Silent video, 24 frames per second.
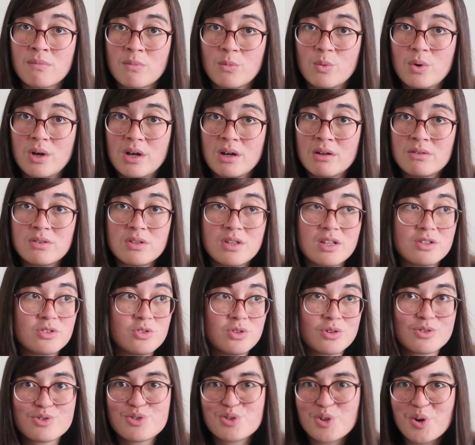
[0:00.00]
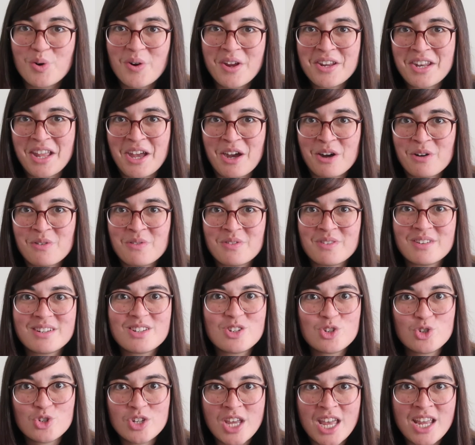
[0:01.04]
well, it's your story now.
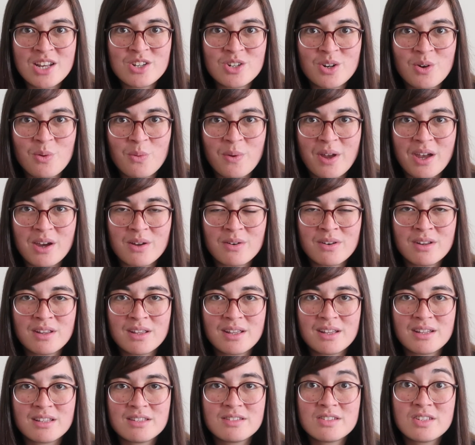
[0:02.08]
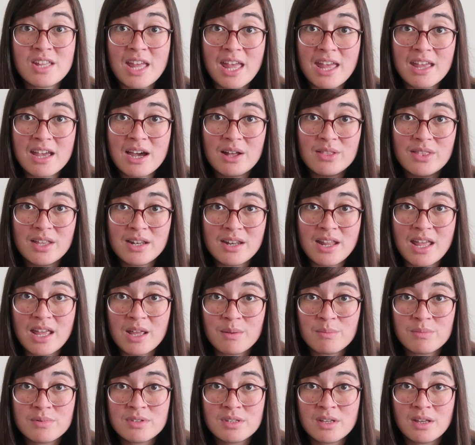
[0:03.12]
Change it around, take out the
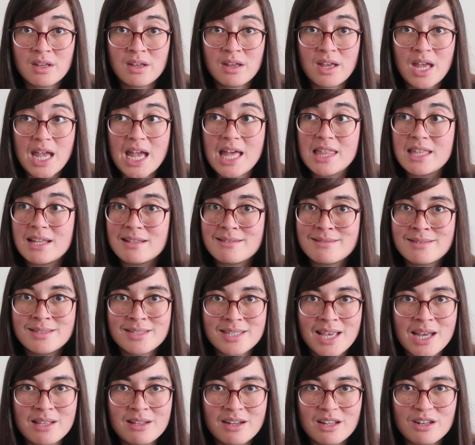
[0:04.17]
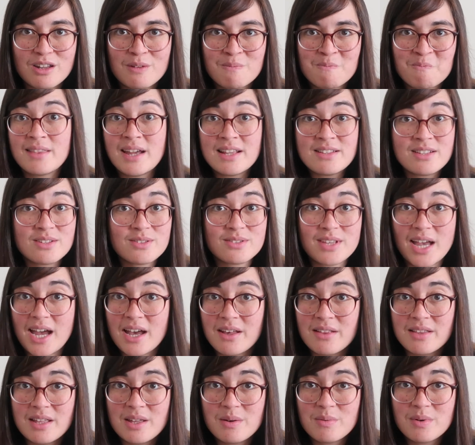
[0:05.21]
names, and then sell it. That's
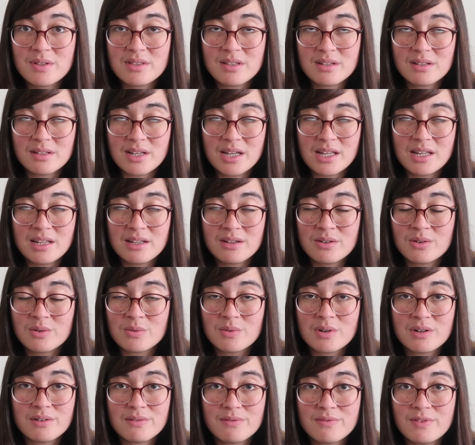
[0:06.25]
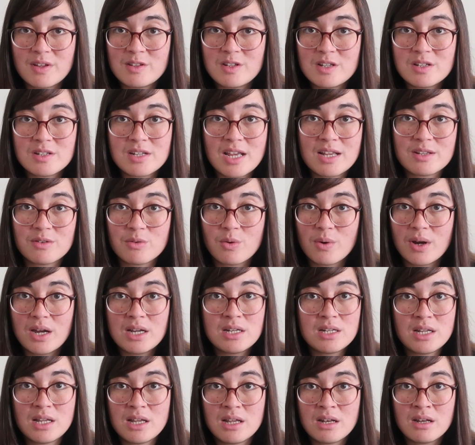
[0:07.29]
exactly what the lady who wrote 50 Shades of
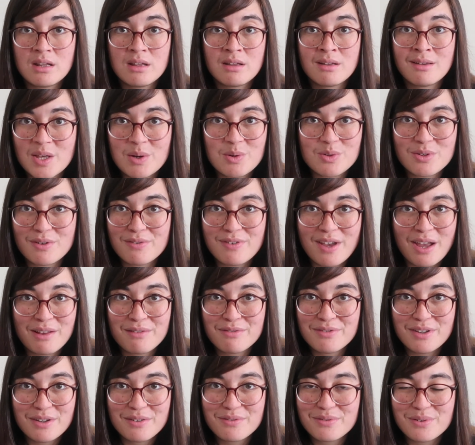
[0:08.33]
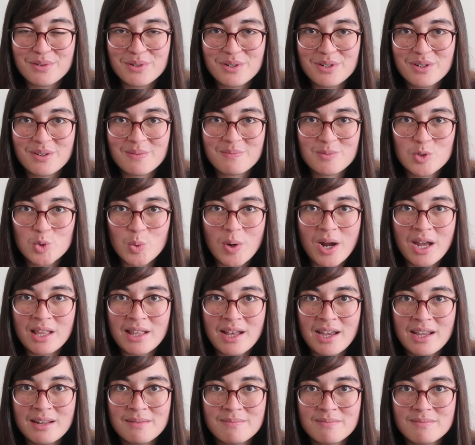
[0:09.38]
Grey did. It was a fanfic for
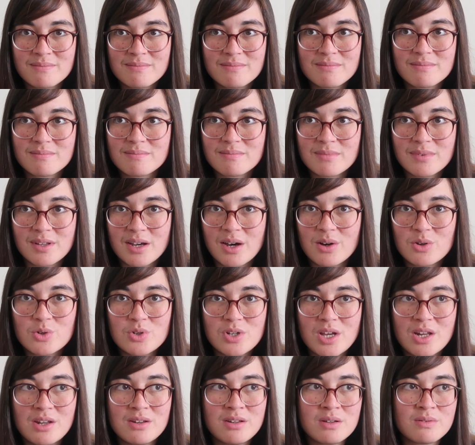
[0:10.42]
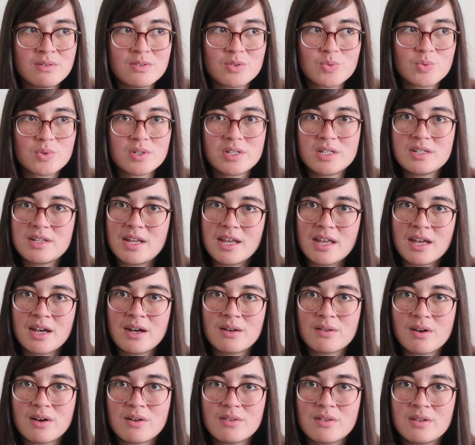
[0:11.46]
Twilight. All she had to do was really take
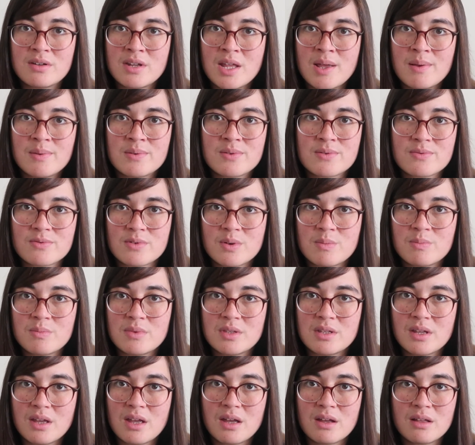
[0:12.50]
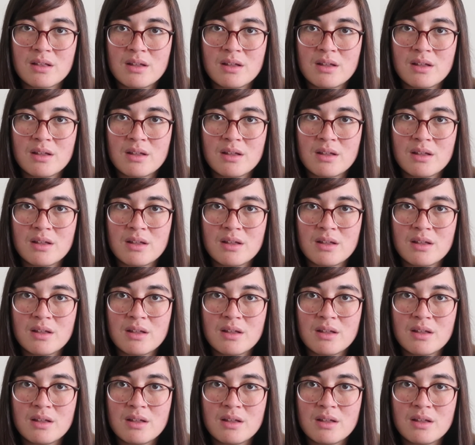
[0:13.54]
out all the names from the